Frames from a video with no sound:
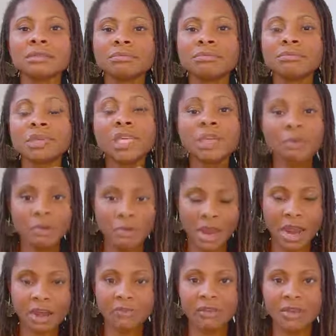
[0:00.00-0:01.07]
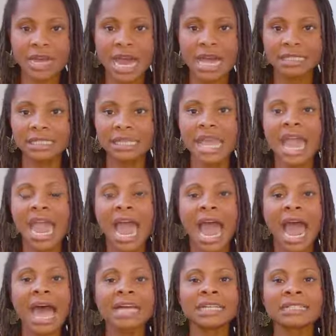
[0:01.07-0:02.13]
be prepared for that.
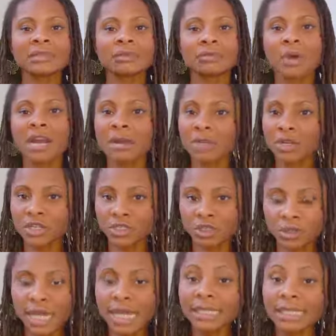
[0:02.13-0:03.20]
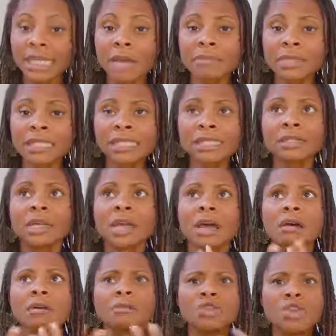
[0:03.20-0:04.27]
And what I'm gonna do next time is
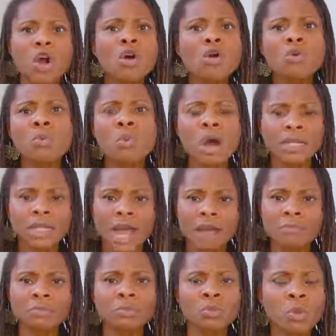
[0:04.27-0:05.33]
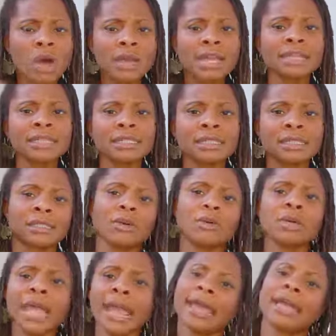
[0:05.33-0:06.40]
know what is
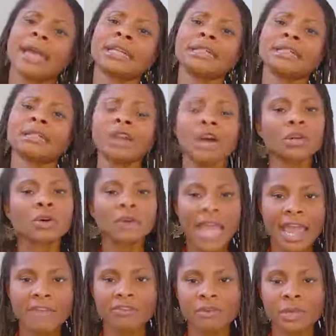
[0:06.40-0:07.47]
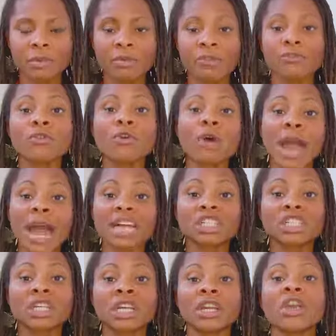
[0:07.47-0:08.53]
okay and is not okay for me before I
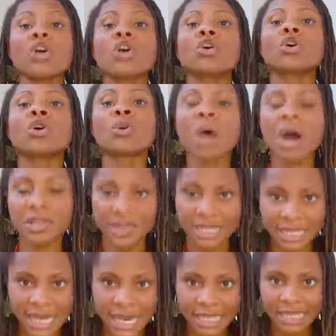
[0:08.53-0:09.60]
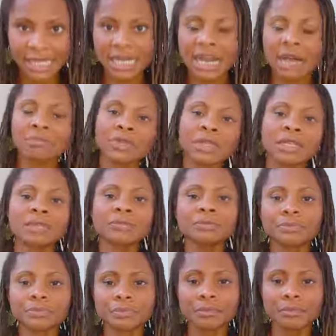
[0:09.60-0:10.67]
actually go on the date. And I'm gonna
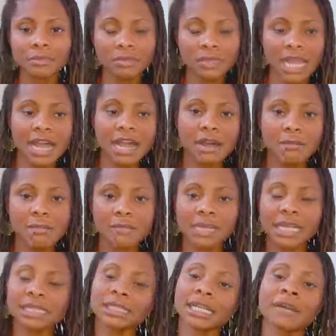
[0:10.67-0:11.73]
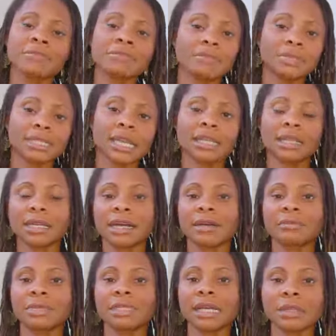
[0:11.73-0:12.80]
next time say that
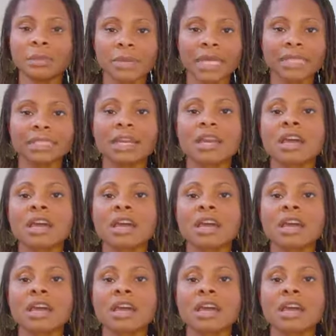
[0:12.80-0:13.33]
I'm celibate